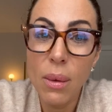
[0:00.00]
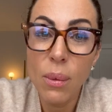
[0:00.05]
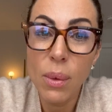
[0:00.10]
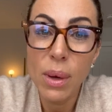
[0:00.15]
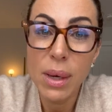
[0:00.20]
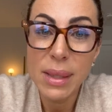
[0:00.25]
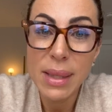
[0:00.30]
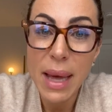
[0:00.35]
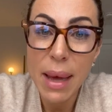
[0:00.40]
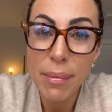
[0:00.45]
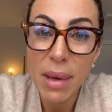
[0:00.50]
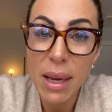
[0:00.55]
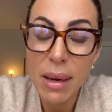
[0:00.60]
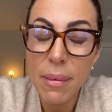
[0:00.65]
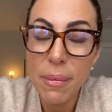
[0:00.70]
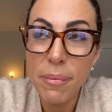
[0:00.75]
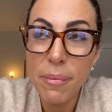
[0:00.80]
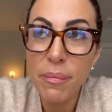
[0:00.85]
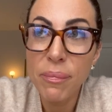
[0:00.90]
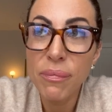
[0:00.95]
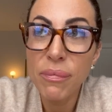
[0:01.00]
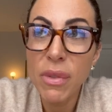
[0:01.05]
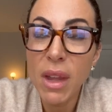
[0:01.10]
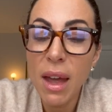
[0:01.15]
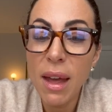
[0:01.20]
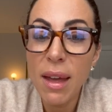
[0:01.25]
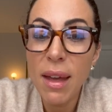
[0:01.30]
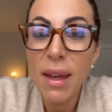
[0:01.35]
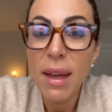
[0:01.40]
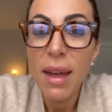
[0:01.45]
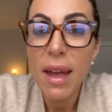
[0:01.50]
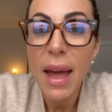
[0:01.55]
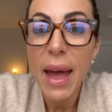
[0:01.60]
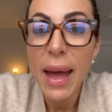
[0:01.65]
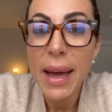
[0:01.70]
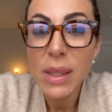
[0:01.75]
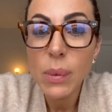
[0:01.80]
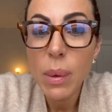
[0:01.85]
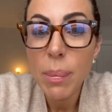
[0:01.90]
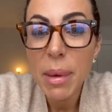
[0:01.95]
What does that mean?
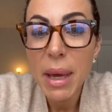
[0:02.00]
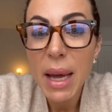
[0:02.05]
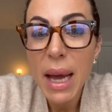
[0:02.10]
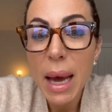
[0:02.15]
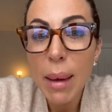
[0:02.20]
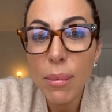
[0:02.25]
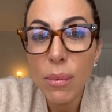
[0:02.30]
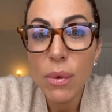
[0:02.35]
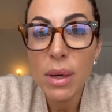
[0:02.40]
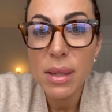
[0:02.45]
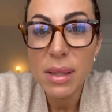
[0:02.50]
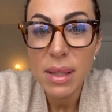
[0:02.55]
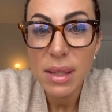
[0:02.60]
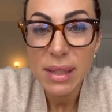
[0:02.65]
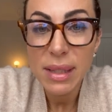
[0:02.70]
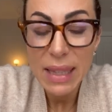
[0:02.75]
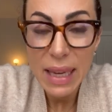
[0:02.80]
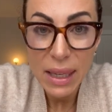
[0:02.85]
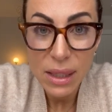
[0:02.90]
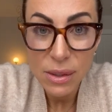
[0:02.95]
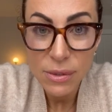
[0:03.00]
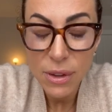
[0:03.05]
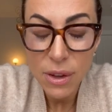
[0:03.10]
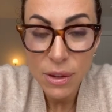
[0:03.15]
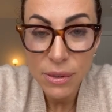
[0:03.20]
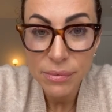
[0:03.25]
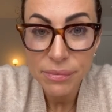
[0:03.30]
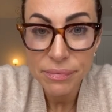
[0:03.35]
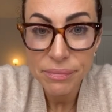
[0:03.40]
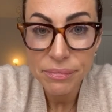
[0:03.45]
As we become more successful,